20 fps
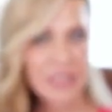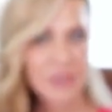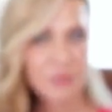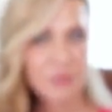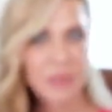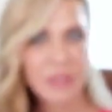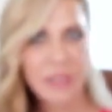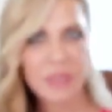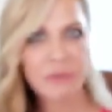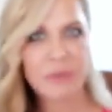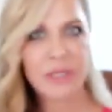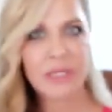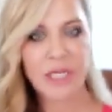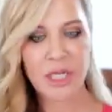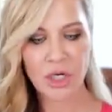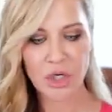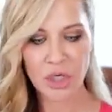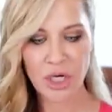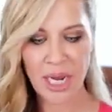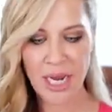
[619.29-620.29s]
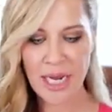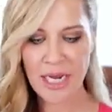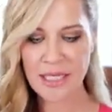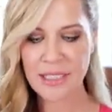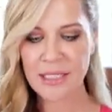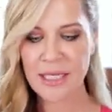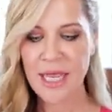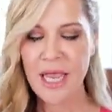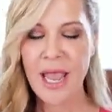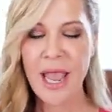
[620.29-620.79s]
is really, really
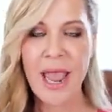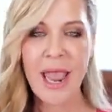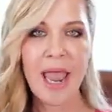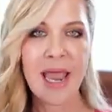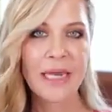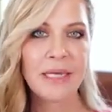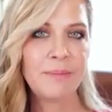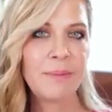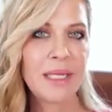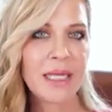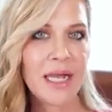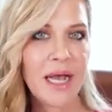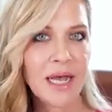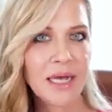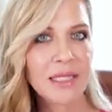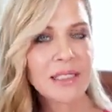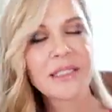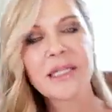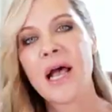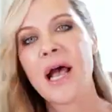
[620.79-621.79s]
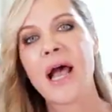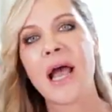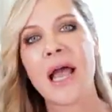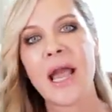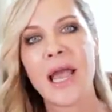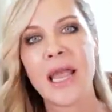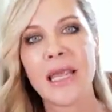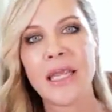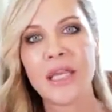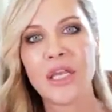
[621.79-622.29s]
great. And because
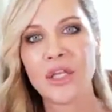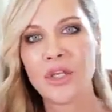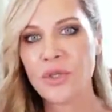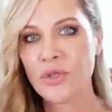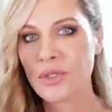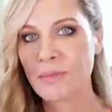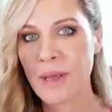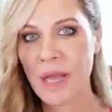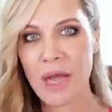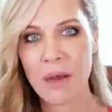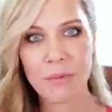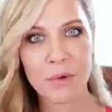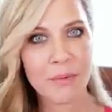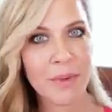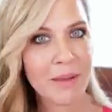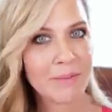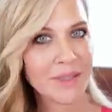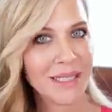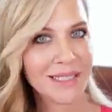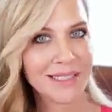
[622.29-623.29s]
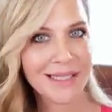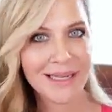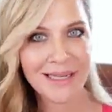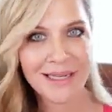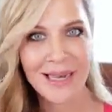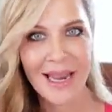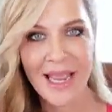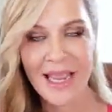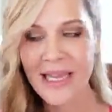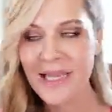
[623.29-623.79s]
I use my copper peptides
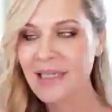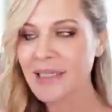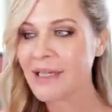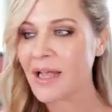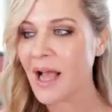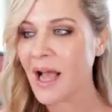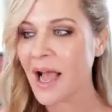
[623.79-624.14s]
at night,